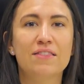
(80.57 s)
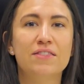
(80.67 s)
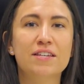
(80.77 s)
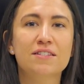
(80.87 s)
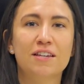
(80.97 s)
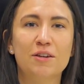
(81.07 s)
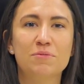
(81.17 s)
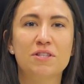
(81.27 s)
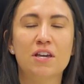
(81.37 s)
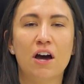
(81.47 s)
This
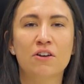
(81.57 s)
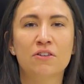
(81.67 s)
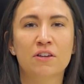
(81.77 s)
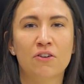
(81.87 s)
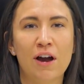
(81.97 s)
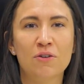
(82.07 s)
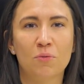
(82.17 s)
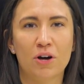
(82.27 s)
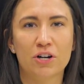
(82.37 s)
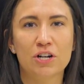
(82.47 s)
keeps the, the
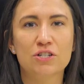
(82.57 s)
groundwater